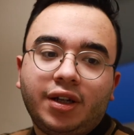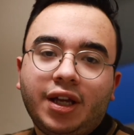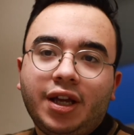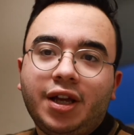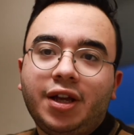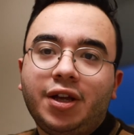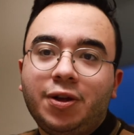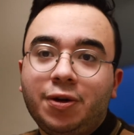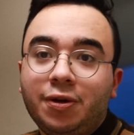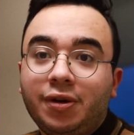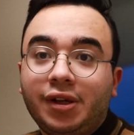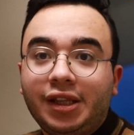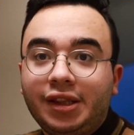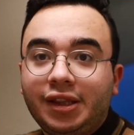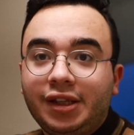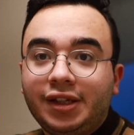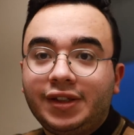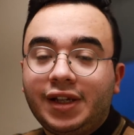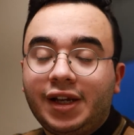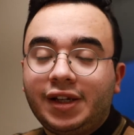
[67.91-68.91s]
You'll
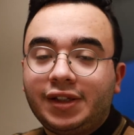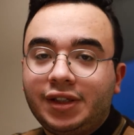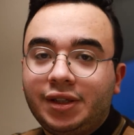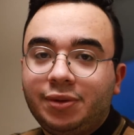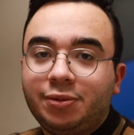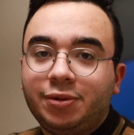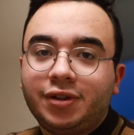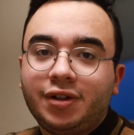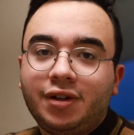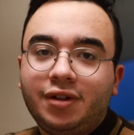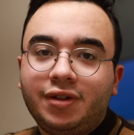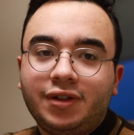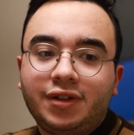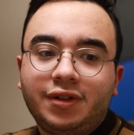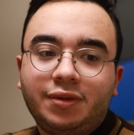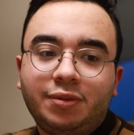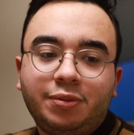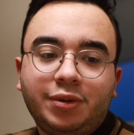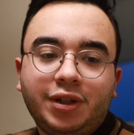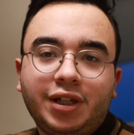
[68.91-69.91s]
get the exact same
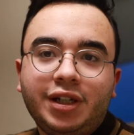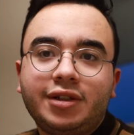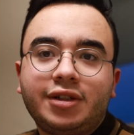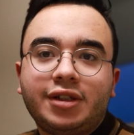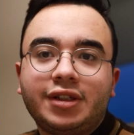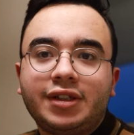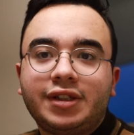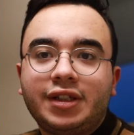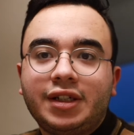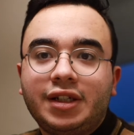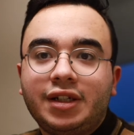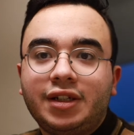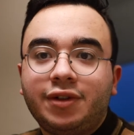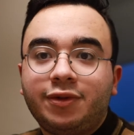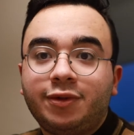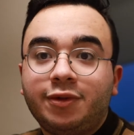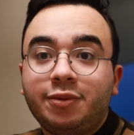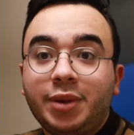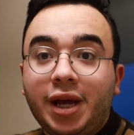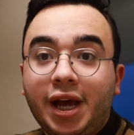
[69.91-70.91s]
results, but it's just in a
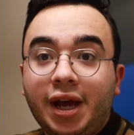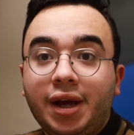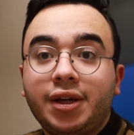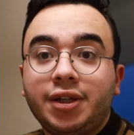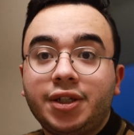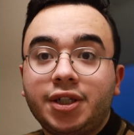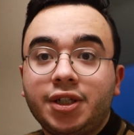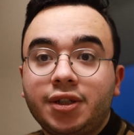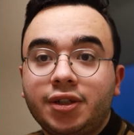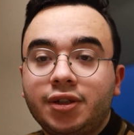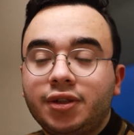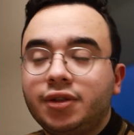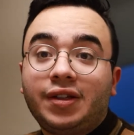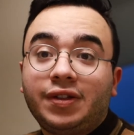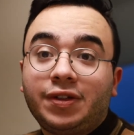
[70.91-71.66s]
different packaging.